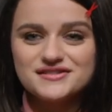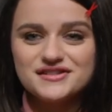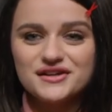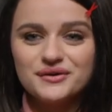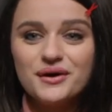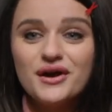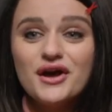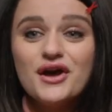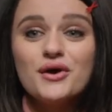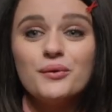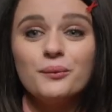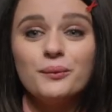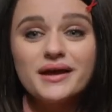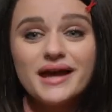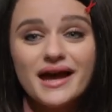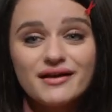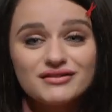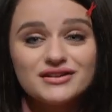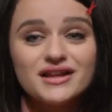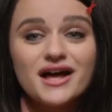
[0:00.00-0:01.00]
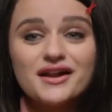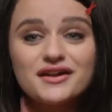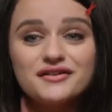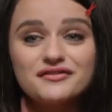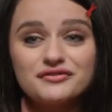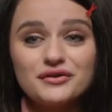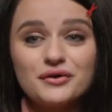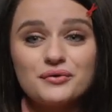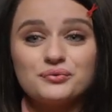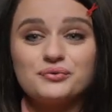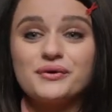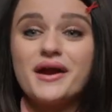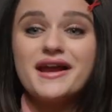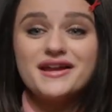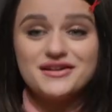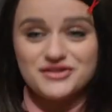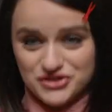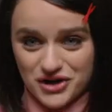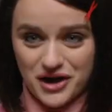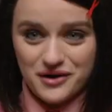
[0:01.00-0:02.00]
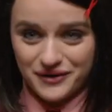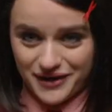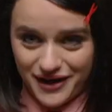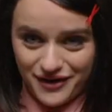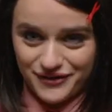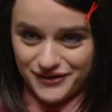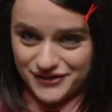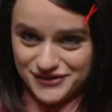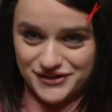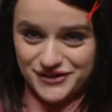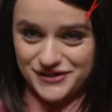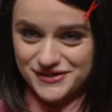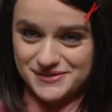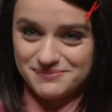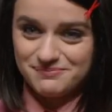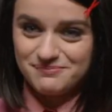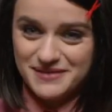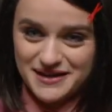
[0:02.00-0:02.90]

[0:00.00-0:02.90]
So we have a lot of range, our characters.